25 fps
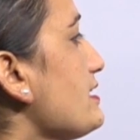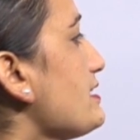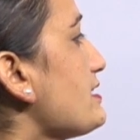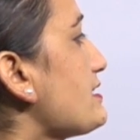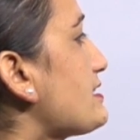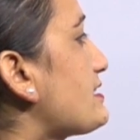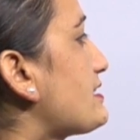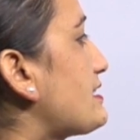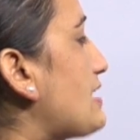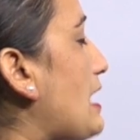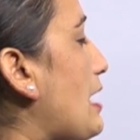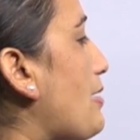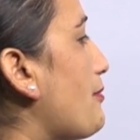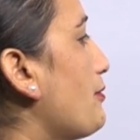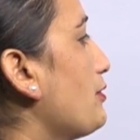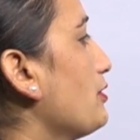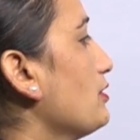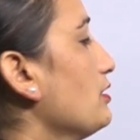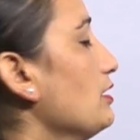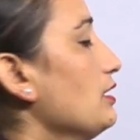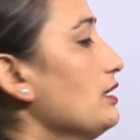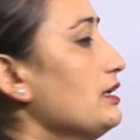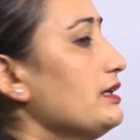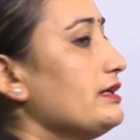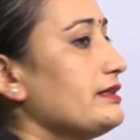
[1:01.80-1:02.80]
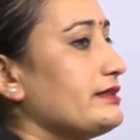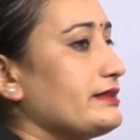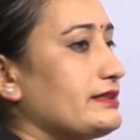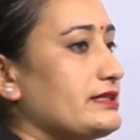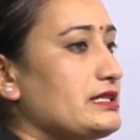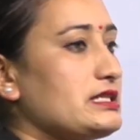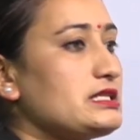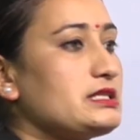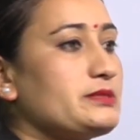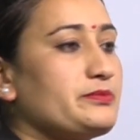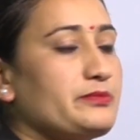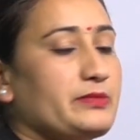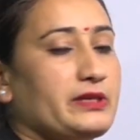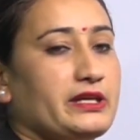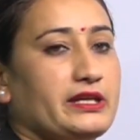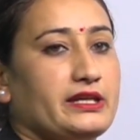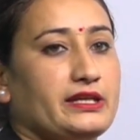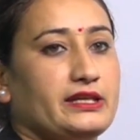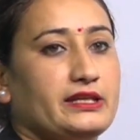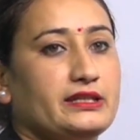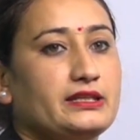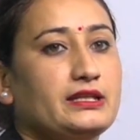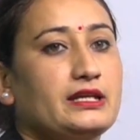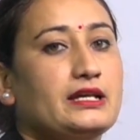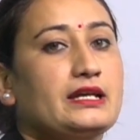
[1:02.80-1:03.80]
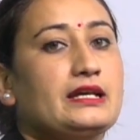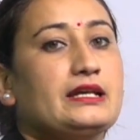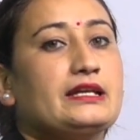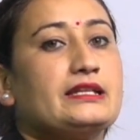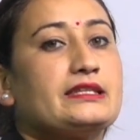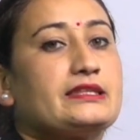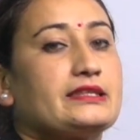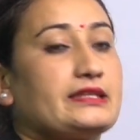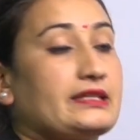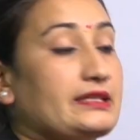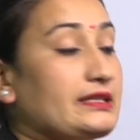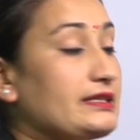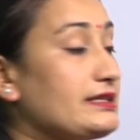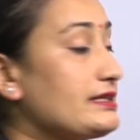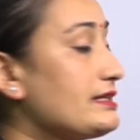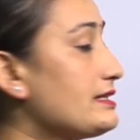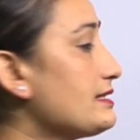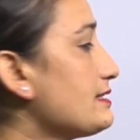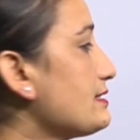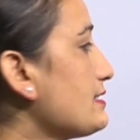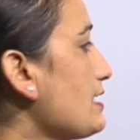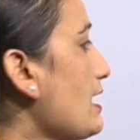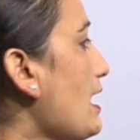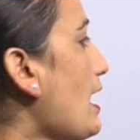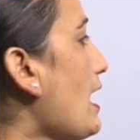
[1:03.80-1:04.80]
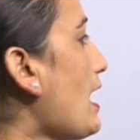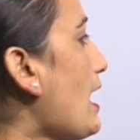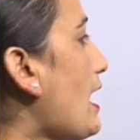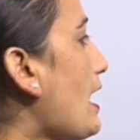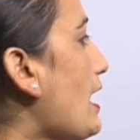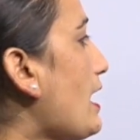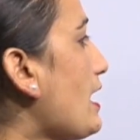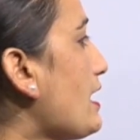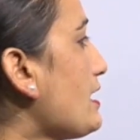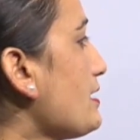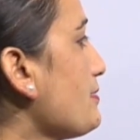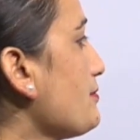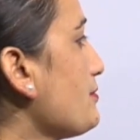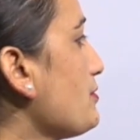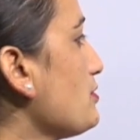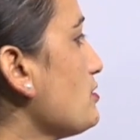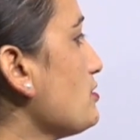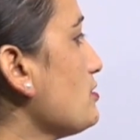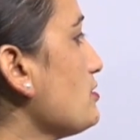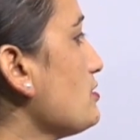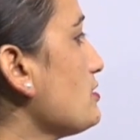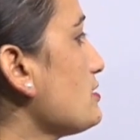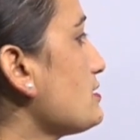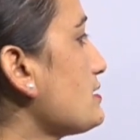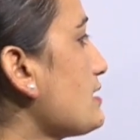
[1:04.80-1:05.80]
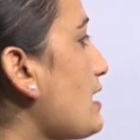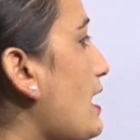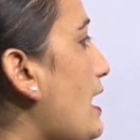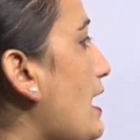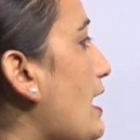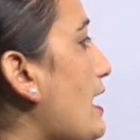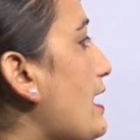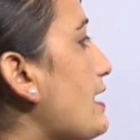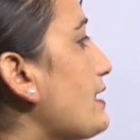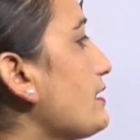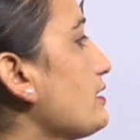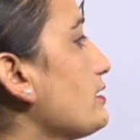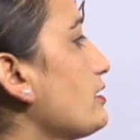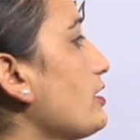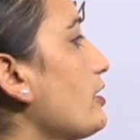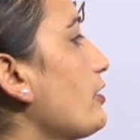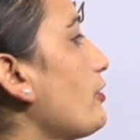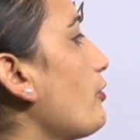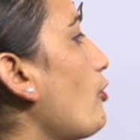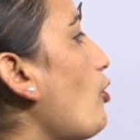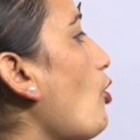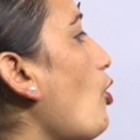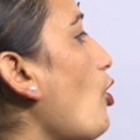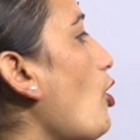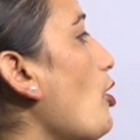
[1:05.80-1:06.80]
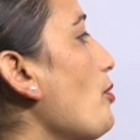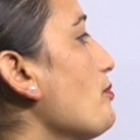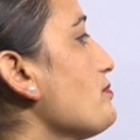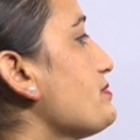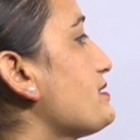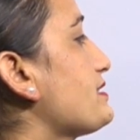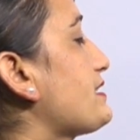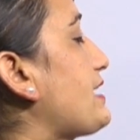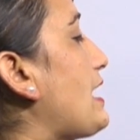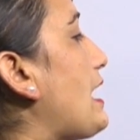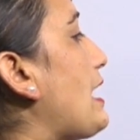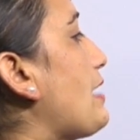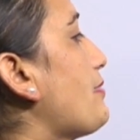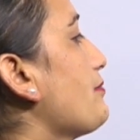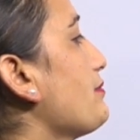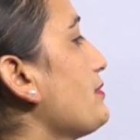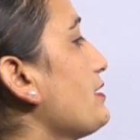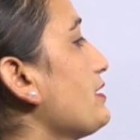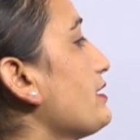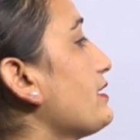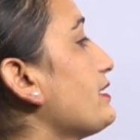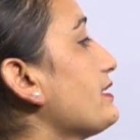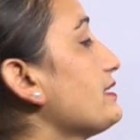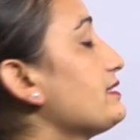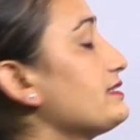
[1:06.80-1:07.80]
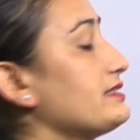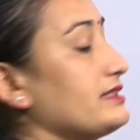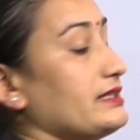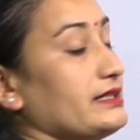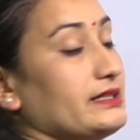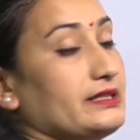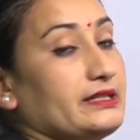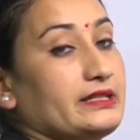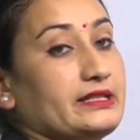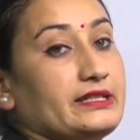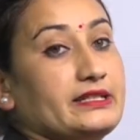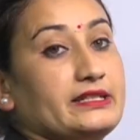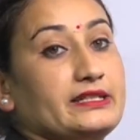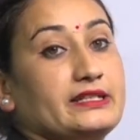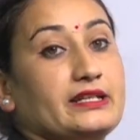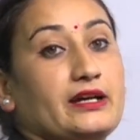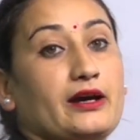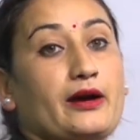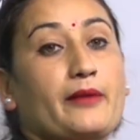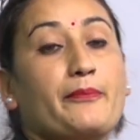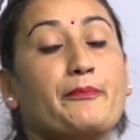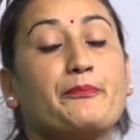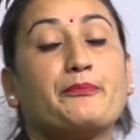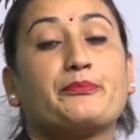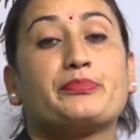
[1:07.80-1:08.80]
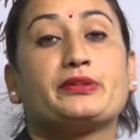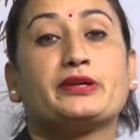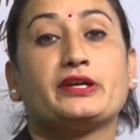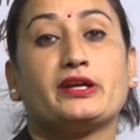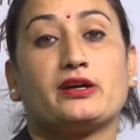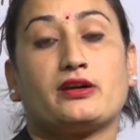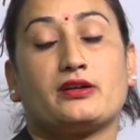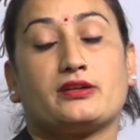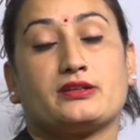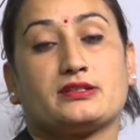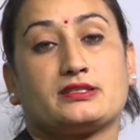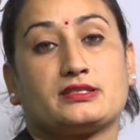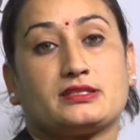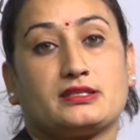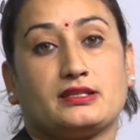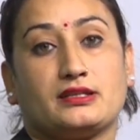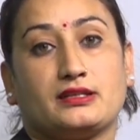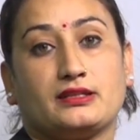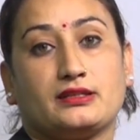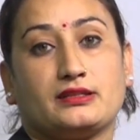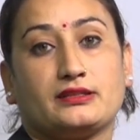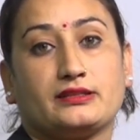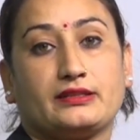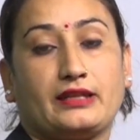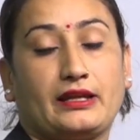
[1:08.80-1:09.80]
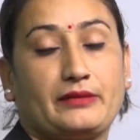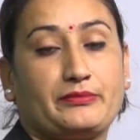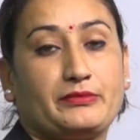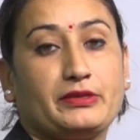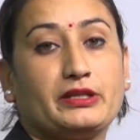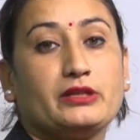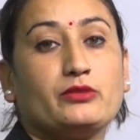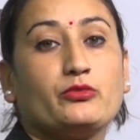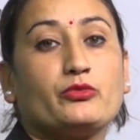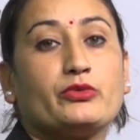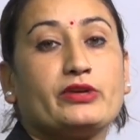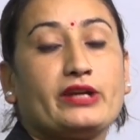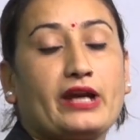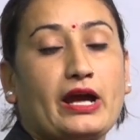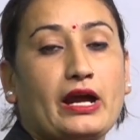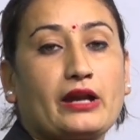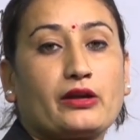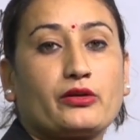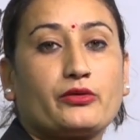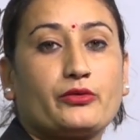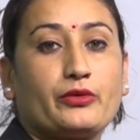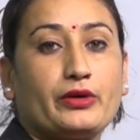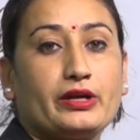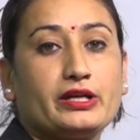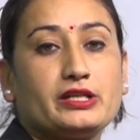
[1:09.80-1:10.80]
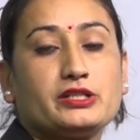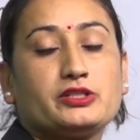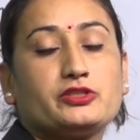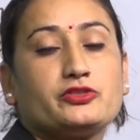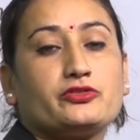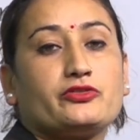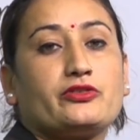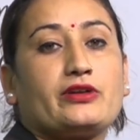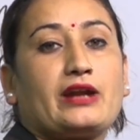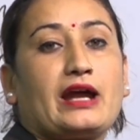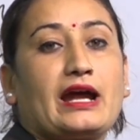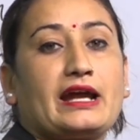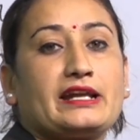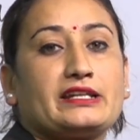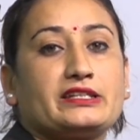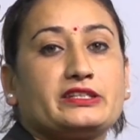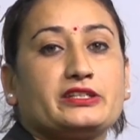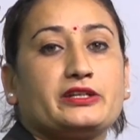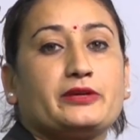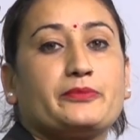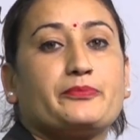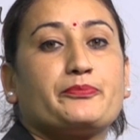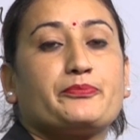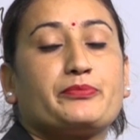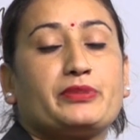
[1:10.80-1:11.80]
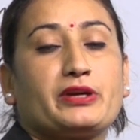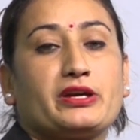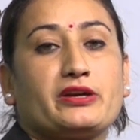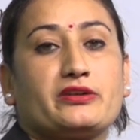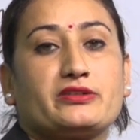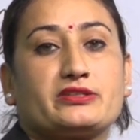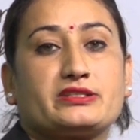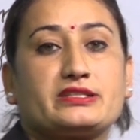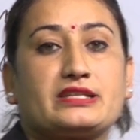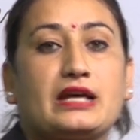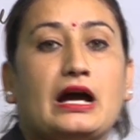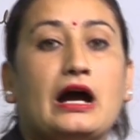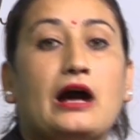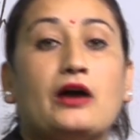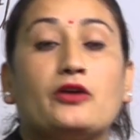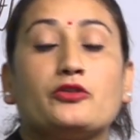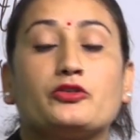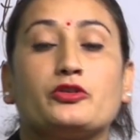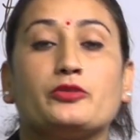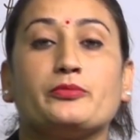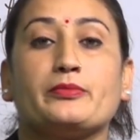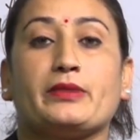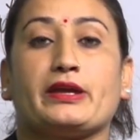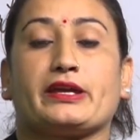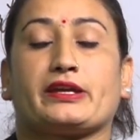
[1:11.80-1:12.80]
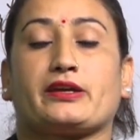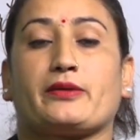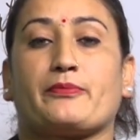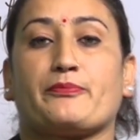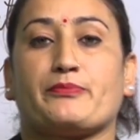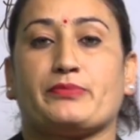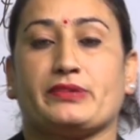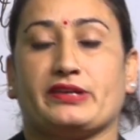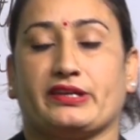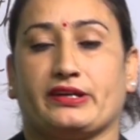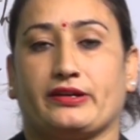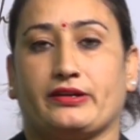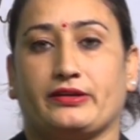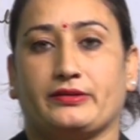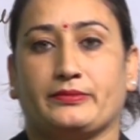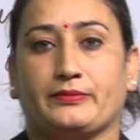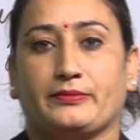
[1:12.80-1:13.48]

stable. This means these animals and their homes can be written in a pairs. We are going to write their pairs. How to make a pair?